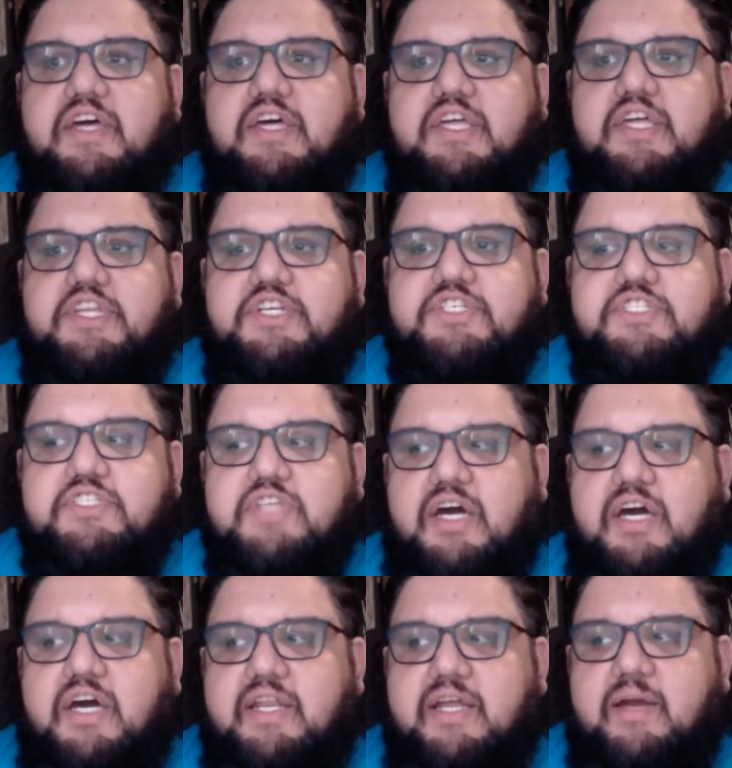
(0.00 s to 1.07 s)

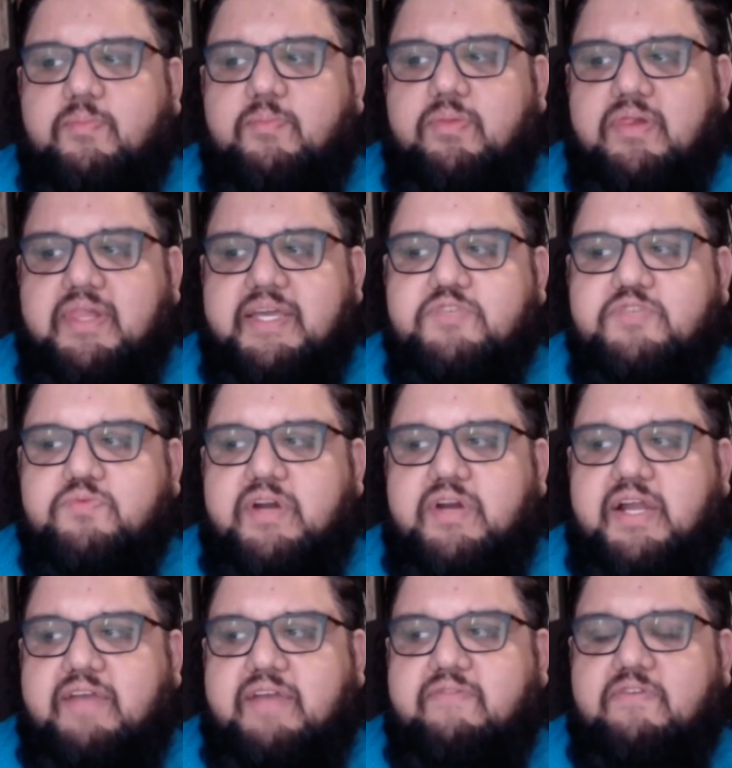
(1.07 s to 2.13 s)
a place where
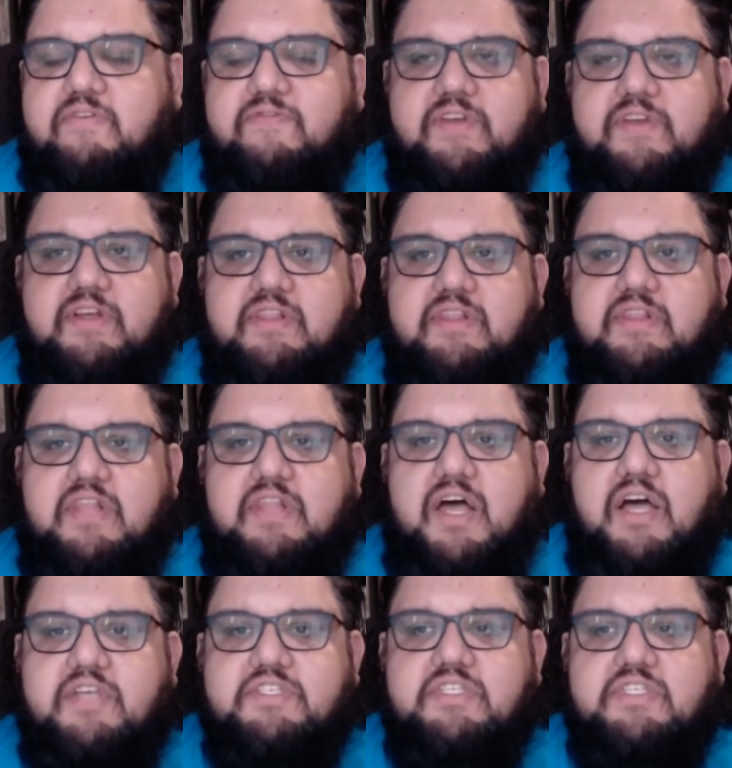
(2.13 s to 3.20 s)
I ever feel
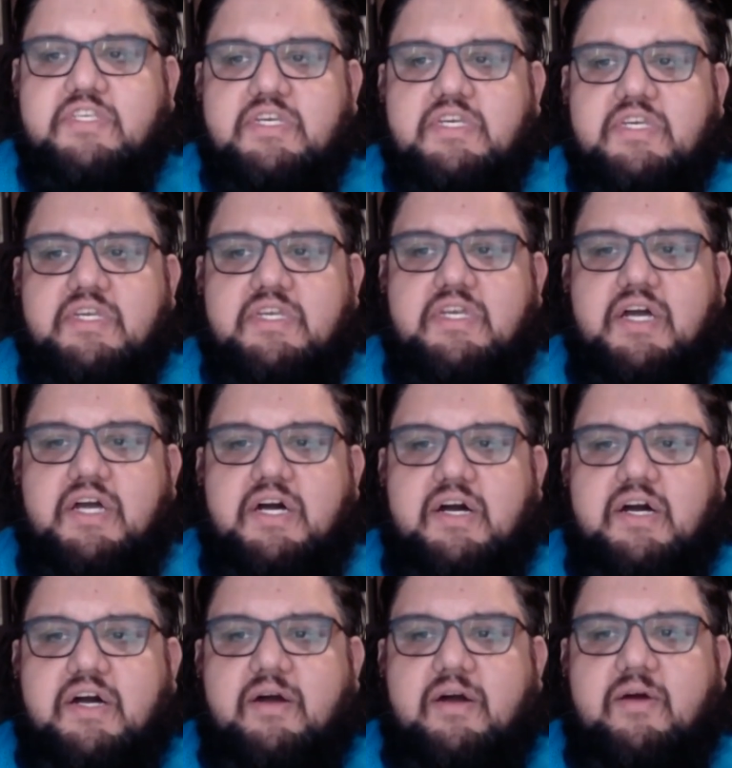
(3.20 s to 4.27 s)
lost
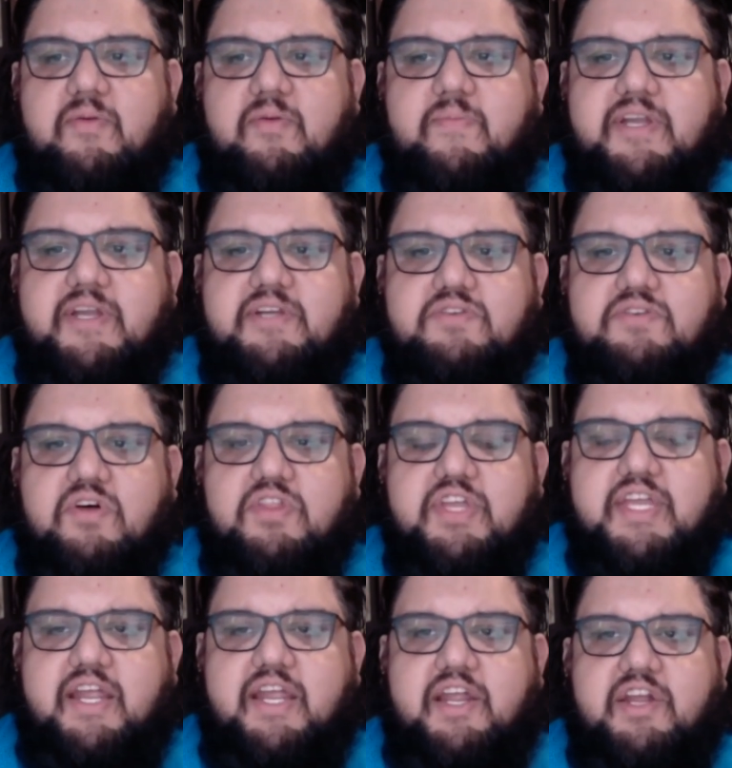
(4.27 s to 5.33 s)
because all the
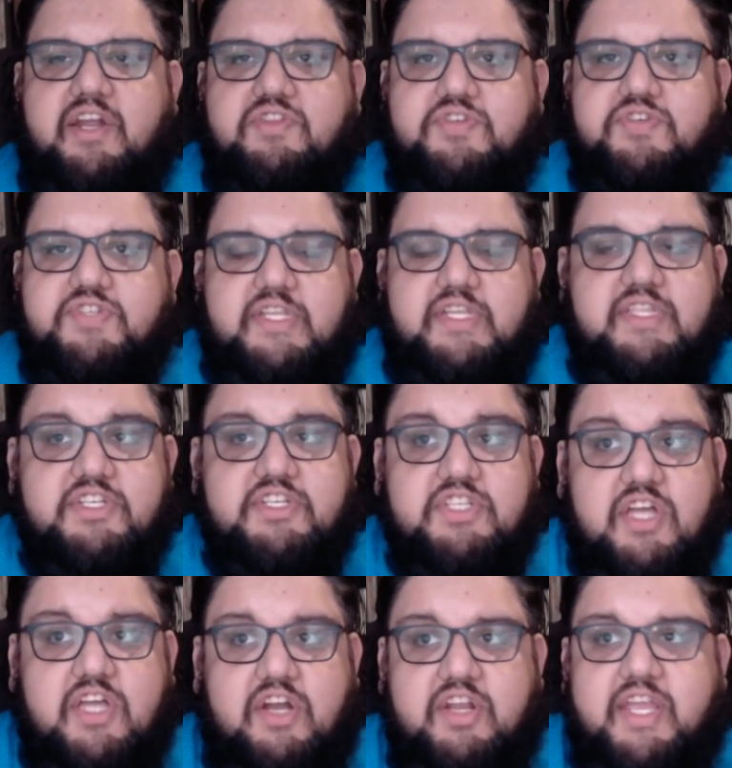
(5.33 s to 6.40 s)
characters, and there's a
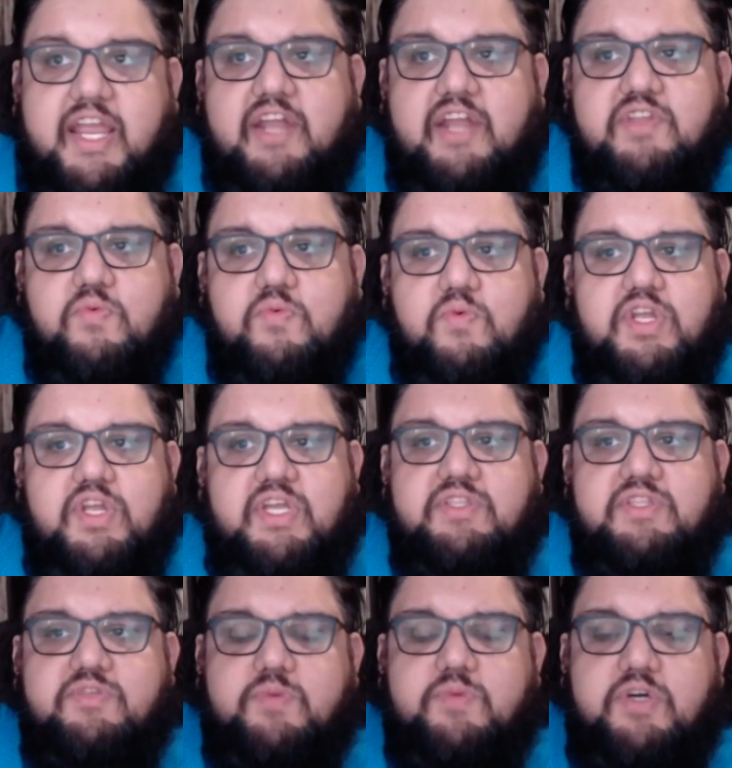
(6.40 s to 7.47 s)
lot of character work in
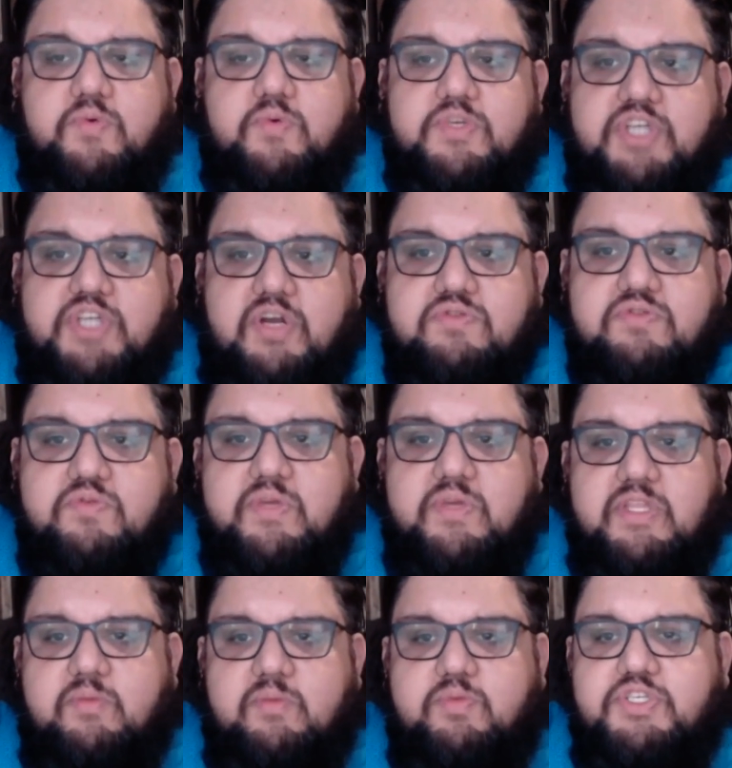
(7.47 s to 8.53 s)
this book, which I also
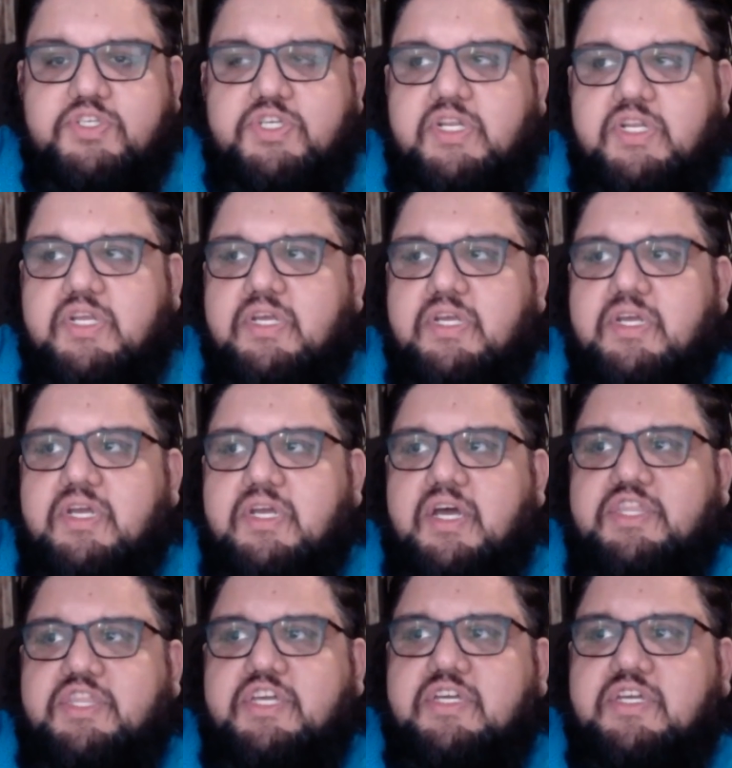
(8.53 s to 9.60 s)
really appreciate. I
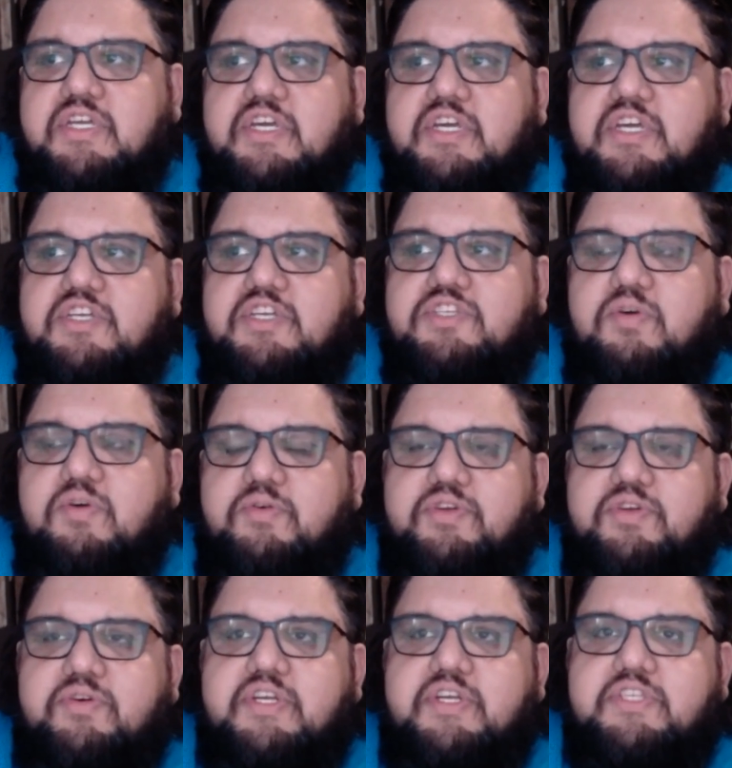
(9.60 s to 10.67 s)
think Zoe
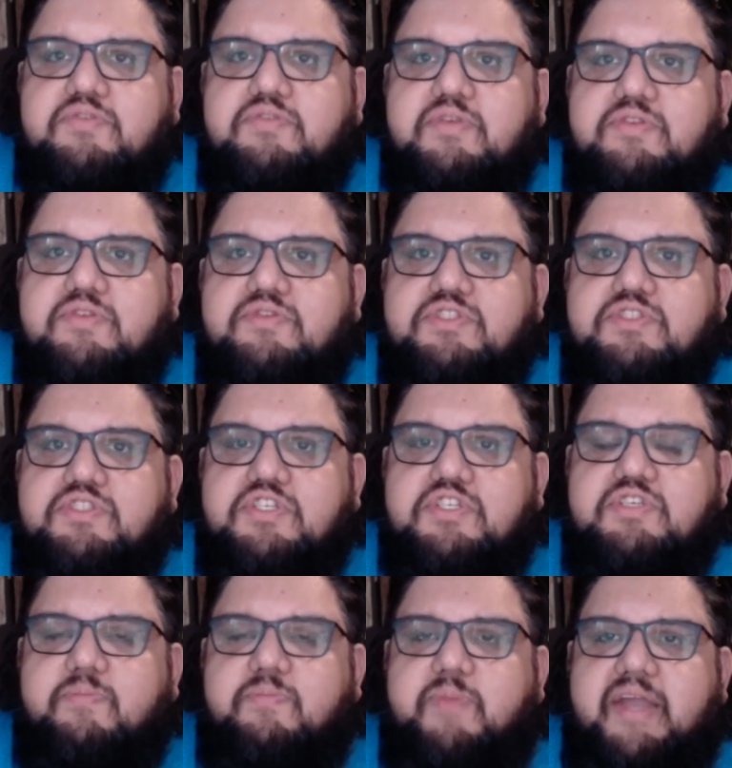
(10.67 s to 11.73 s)
Thorogood's doing such
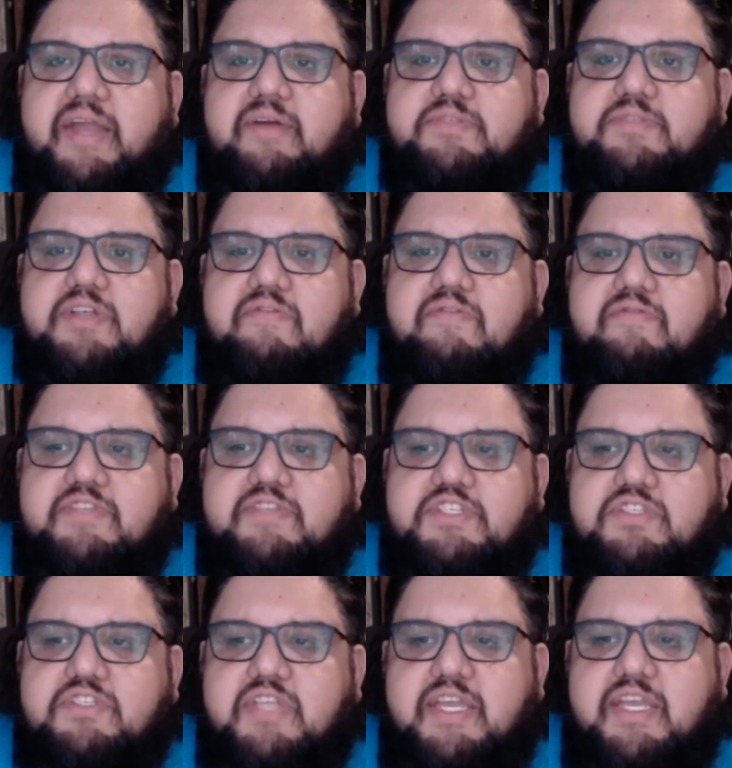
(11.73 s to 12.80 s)
a bang-up job of
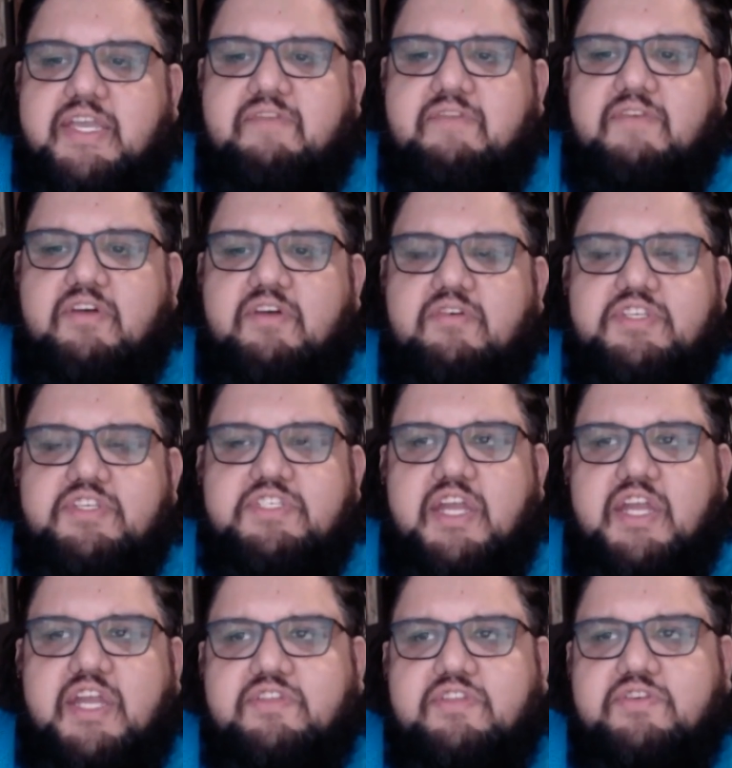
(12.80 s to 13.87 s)
just like giving all these
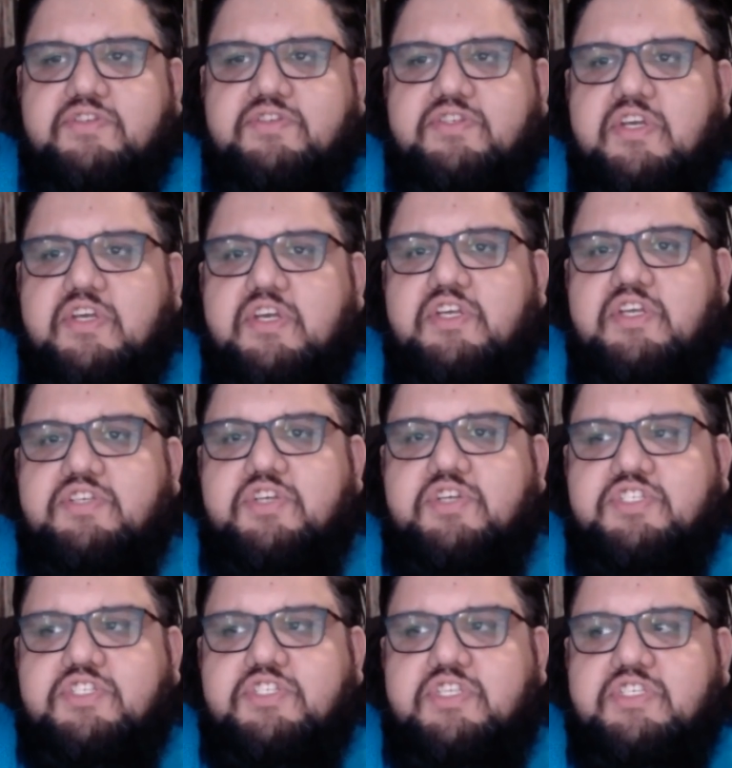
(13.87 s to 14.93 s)
characters
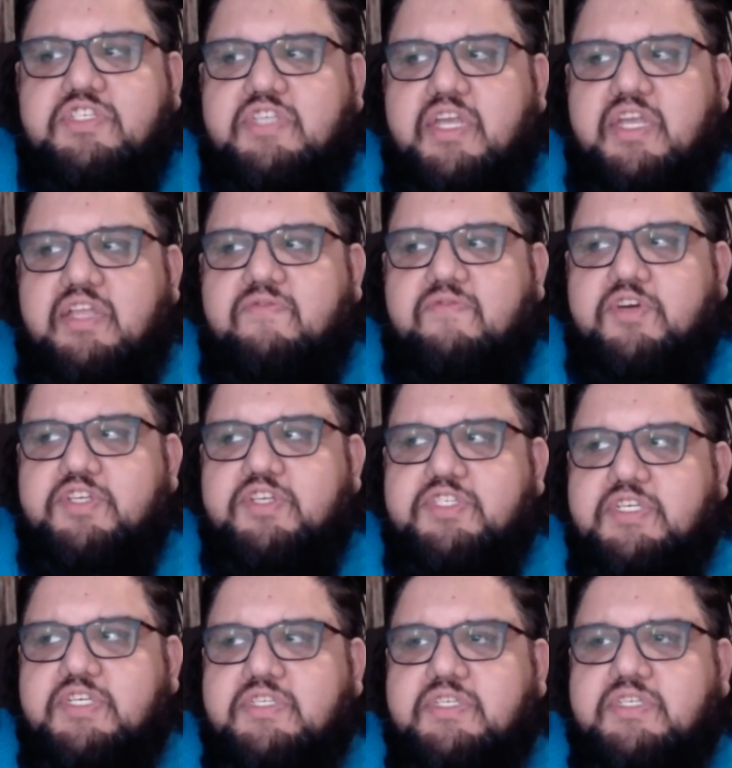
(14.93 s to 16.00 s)
such distinct
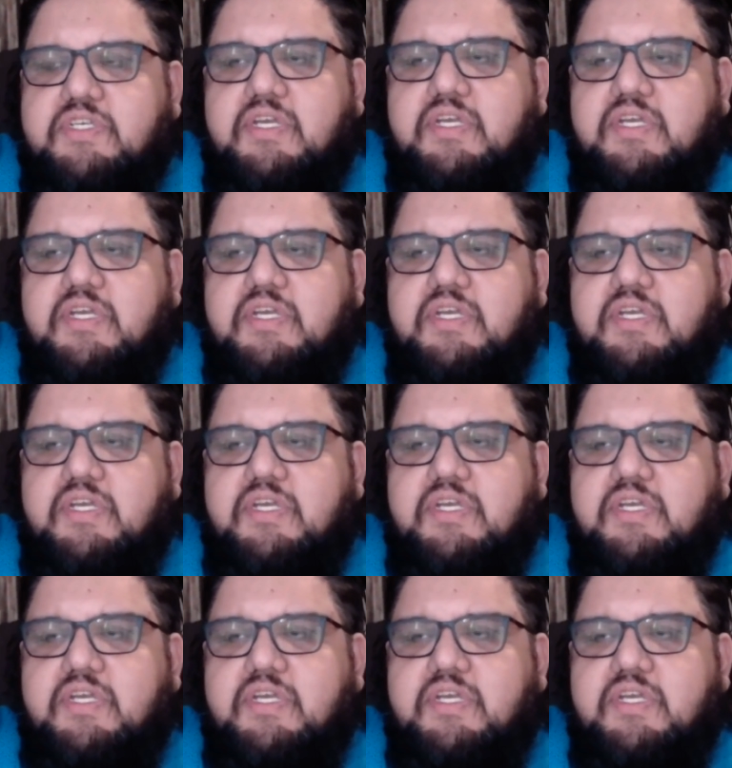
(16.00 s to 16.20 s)
voices.